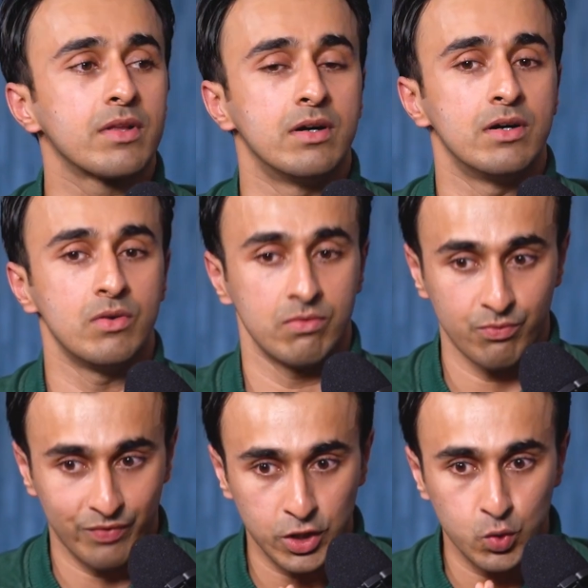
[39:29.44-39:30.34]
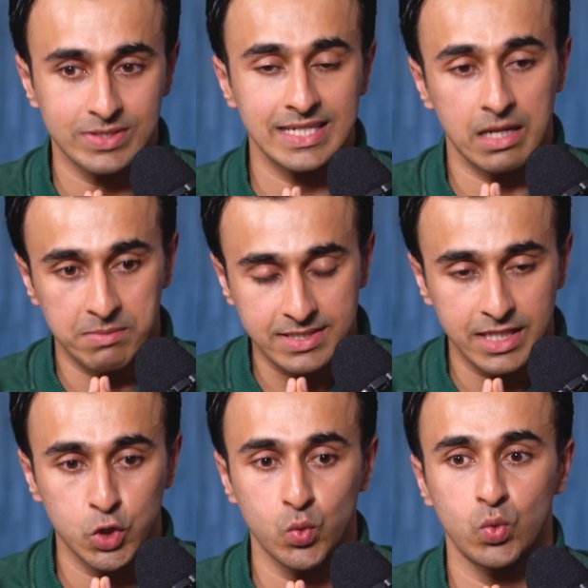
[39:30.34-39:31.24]
When you say
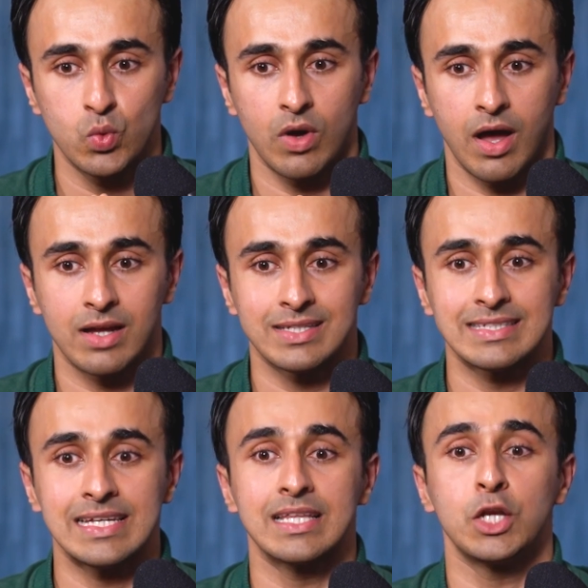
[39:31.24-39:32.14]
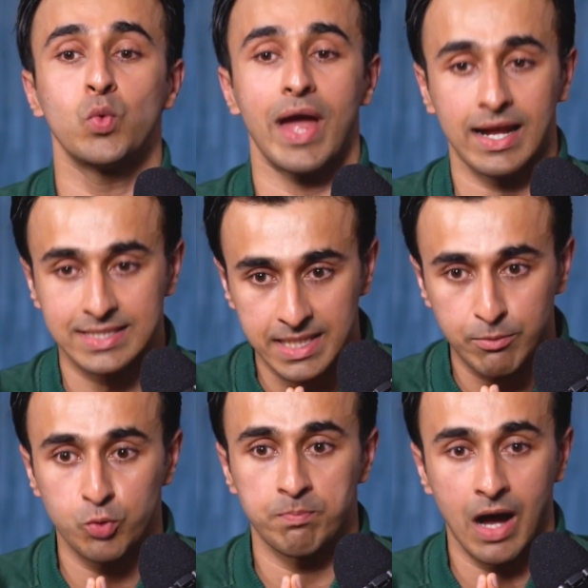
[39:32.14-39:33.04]
namaste, you are saying that you
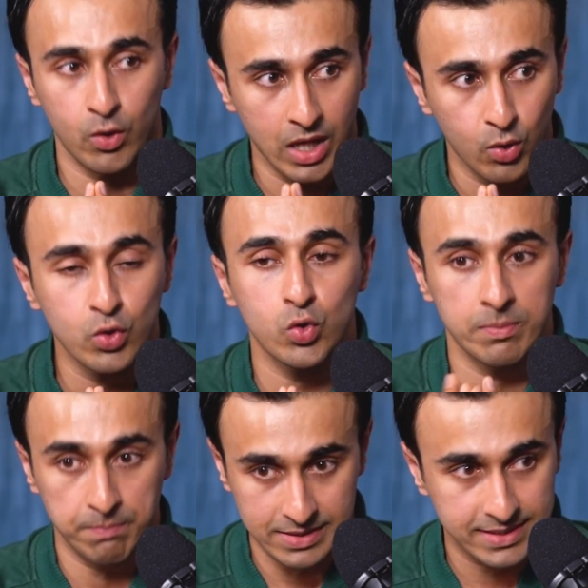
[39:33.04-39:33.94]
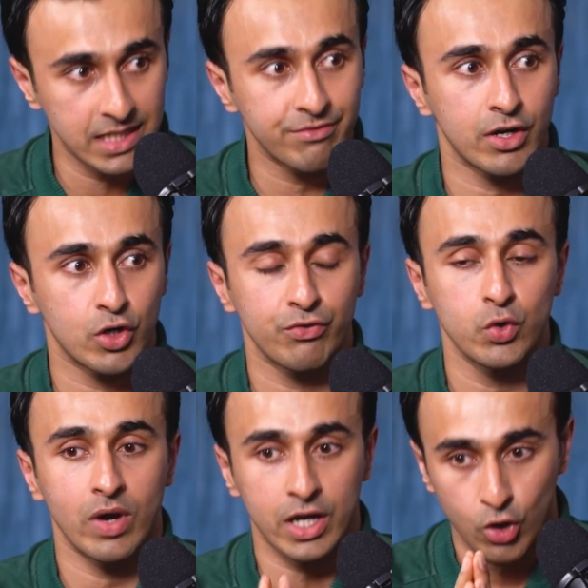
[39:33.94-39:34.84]
accept, you bow down to the person in front of
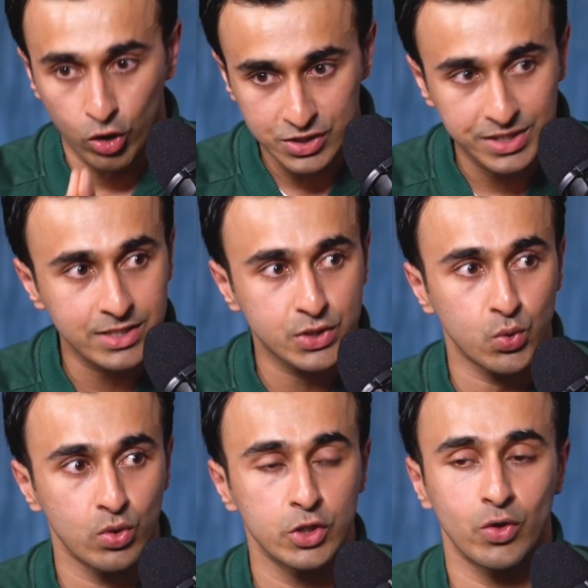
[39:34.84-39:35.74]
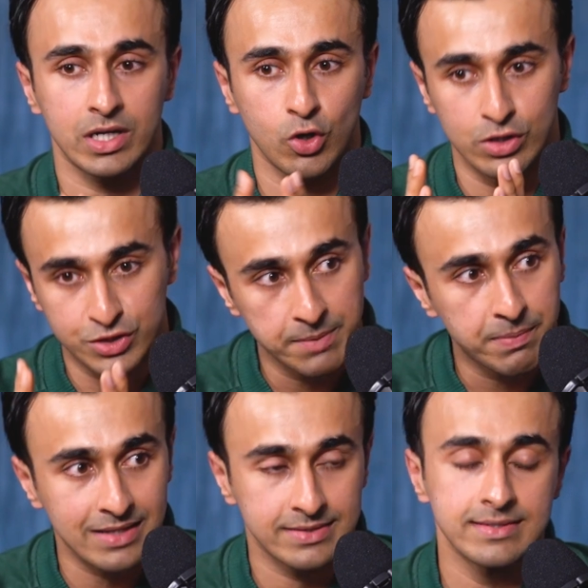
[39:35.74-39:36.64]
you, acknowledge their soul, you acknowledge their
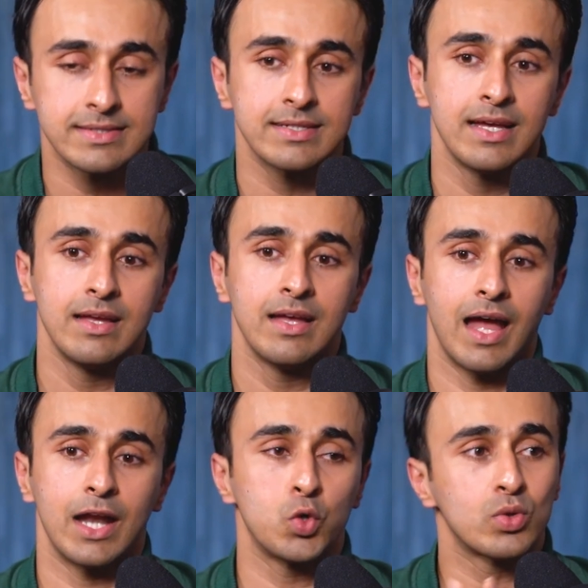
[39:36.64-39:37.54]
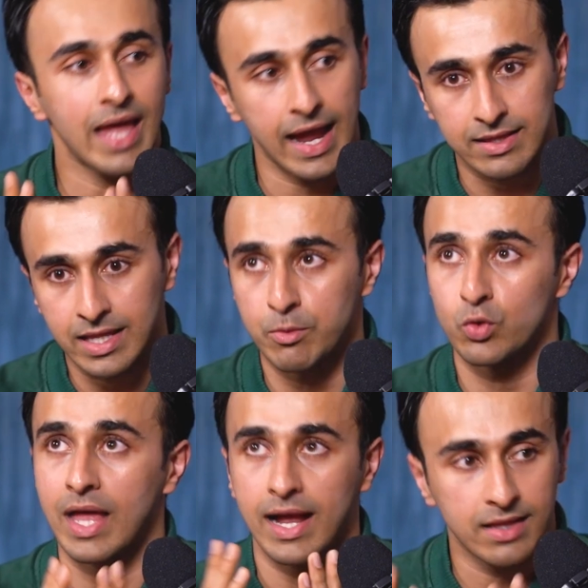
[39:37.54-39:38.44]
presence, and you thank them,
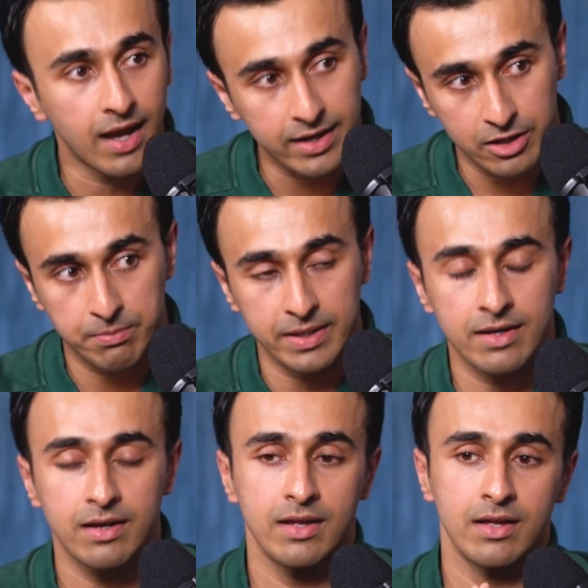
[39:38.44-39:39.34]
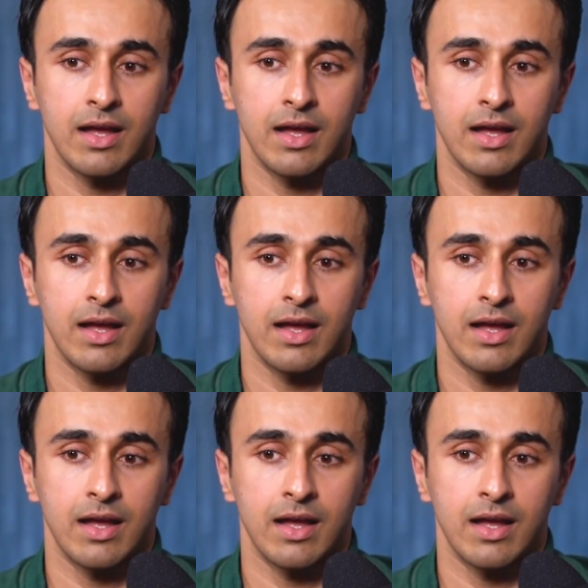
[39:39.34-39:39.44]
you thank the higher being.